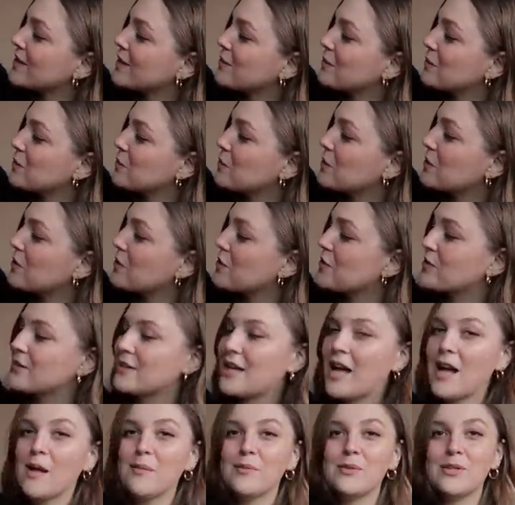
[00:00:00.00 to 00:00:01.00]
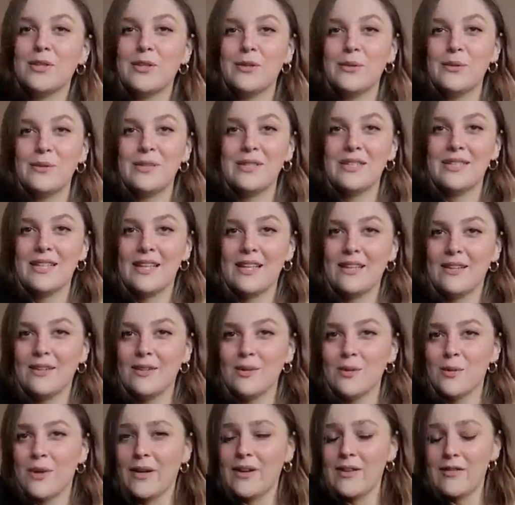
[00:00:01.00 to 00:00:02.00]
It was one of those absolute
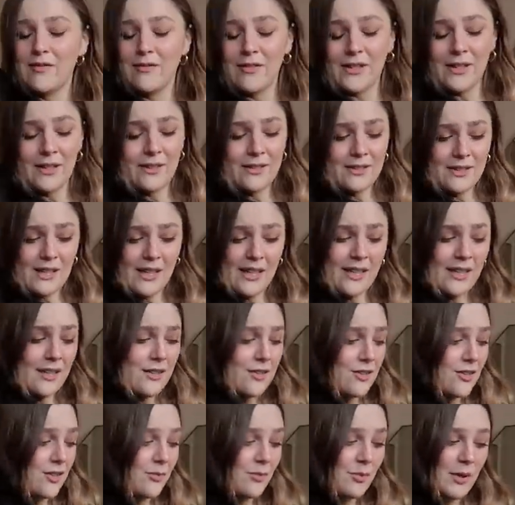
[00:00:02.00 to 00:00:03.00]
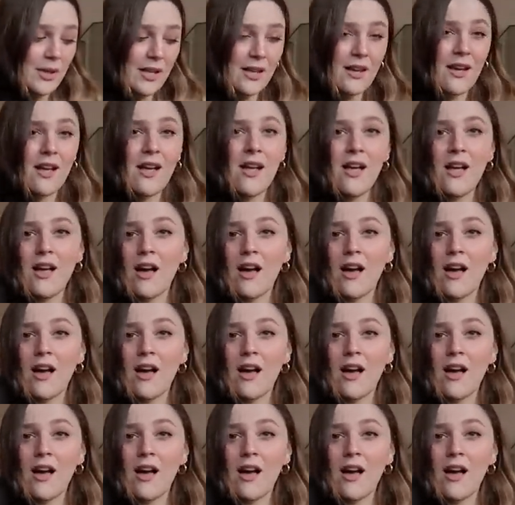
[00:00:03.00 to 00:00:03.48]
steals where it feels like it should be